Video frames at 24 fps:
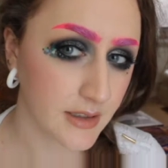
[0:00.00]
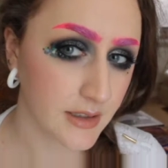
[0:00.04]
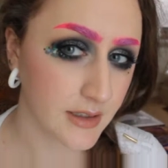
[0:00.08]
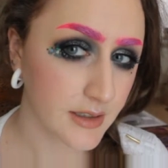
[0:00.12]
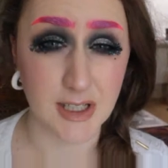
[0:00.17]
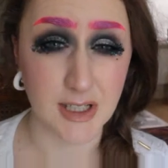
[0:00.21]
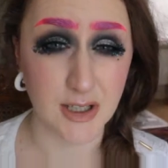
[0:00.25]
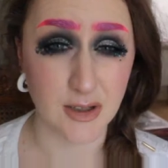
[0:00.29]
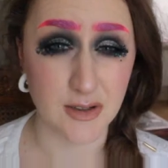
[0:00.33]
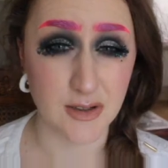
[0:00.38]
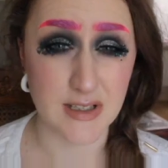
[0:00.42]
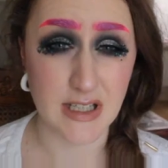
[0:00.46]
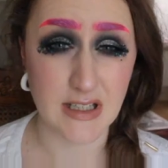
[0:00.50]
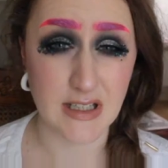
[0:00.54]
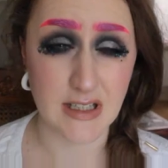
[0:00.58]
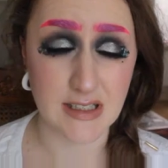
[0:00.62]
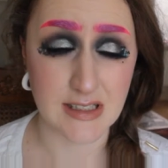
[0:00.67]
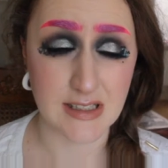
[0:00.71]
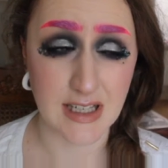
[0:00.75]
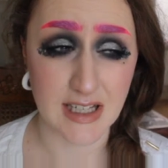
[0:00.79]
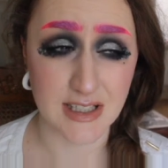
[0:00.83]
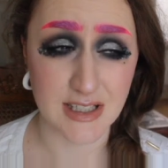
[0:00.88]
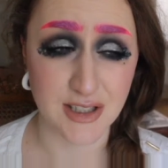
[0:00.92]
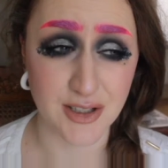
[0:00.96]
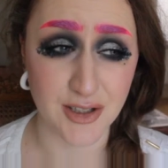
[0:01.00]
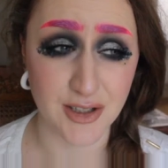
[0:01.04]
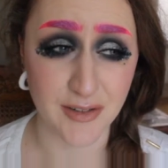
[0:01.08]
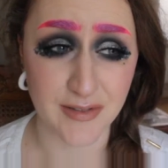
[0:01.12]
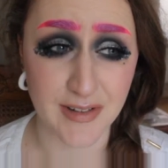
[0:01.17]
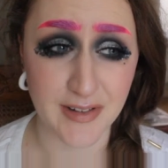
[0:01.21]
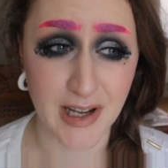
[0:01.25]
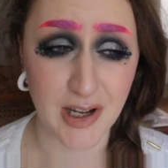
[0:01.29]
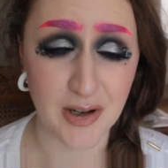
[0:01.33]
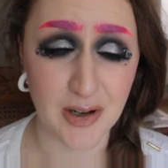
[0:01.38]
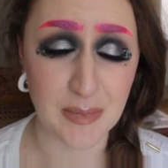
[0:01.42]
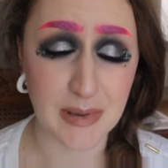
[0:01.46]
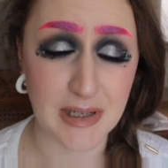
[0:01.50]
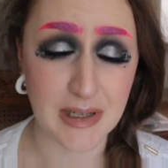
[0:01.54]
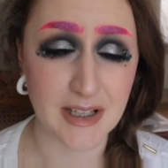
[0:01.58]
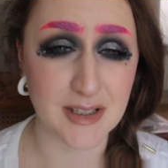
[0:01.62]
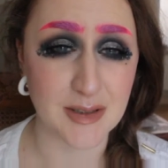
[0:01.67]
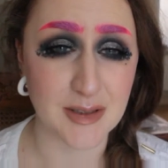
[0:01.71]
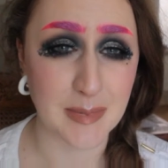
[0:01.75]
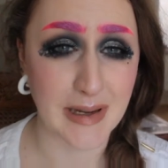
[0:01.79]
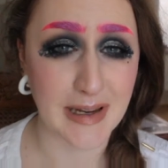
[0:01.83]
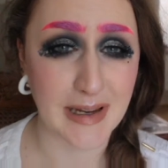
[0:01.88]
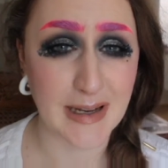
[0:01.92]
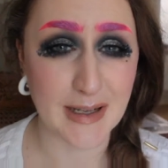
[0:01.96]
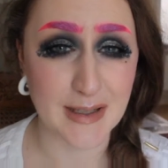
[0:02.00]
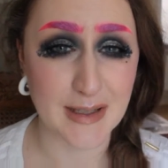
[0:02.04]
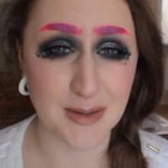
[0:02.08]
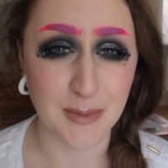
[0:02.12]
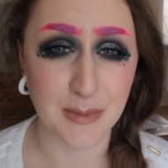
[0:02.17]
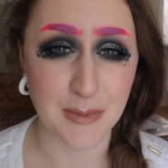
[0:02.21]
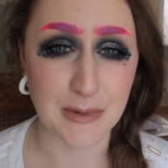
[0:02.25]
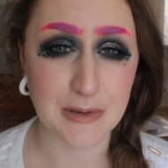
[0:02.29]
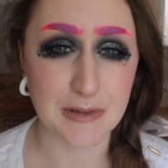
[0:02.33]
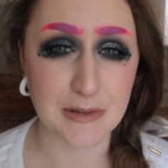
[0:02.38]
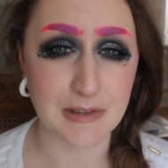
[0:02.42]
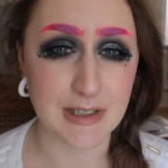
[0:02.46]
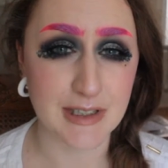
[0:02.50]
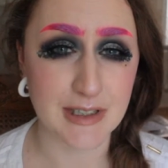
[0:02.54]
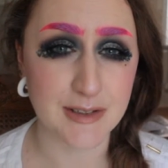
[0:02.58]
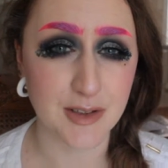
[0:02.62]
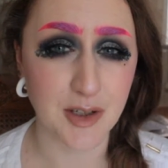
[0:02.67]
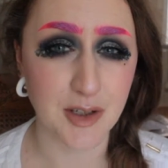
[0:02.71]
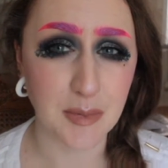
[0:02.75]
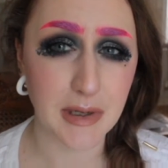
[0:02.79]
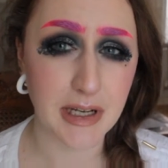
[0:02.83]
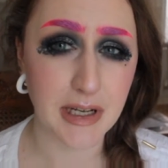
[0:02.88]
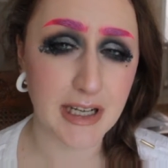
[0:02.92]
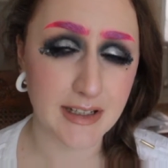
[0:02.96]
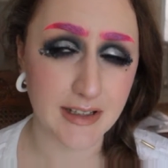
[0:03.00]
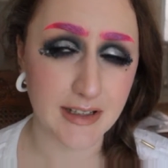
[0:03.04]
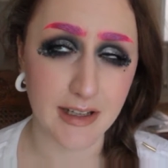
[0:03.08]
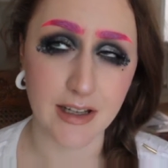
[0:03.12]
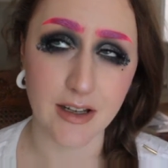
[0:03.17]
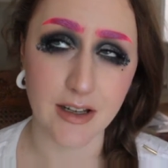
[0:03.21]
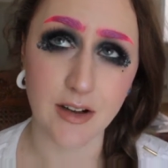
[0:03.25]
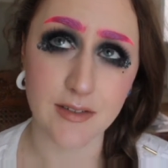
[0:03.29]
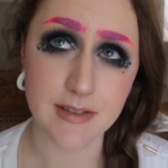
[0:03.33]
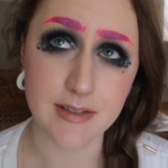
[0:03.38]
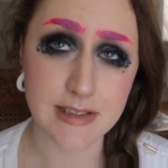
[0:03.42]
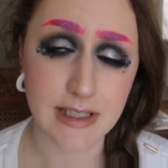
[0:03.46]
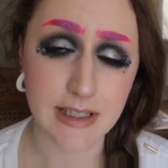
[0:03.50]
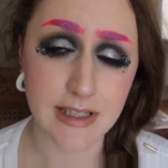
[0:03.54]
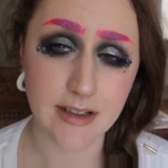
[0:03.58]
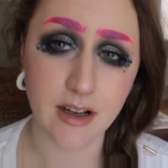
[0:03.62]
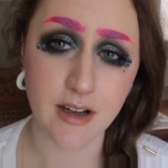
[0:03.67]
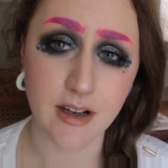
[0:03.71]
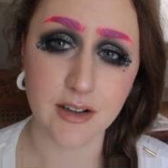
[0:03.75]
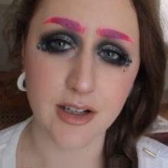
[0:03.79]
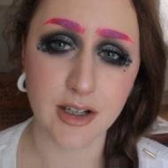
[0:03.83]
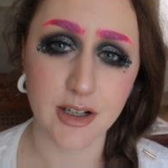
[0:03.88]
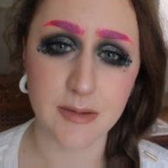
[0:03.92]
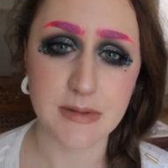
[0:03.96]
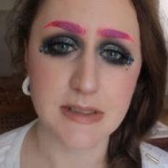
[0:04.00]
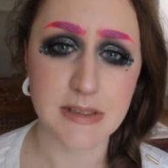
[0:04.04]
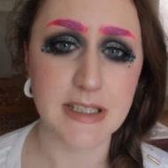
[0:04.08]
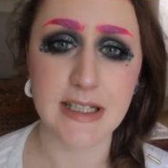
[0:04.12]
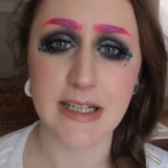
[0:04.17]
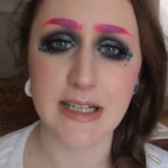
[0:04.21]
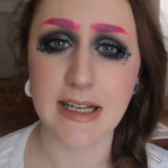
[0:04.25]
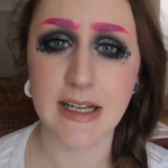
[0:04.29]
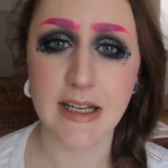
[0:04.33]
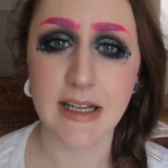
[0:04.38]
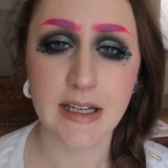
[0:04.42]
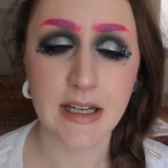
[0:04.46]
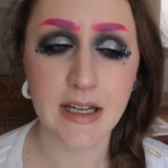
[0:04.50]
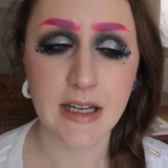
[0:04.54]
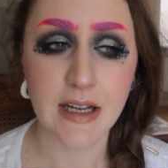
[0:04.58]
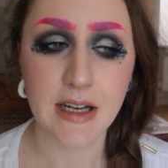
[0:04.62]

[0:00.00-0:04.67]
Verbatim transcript: I'm going to go take these lashes off now because my eyes are watering so bad. They obviously can't cope today.